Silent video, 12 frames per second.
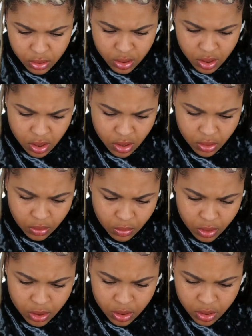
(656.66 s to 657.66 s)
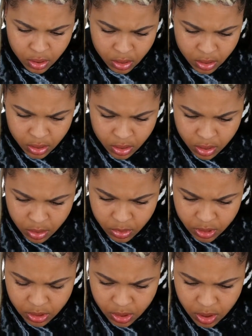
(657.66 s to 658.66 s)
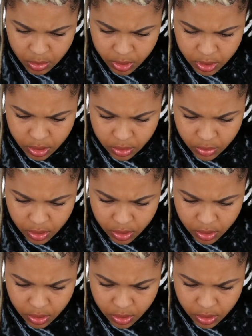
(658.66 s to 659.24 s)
No, let me see how much it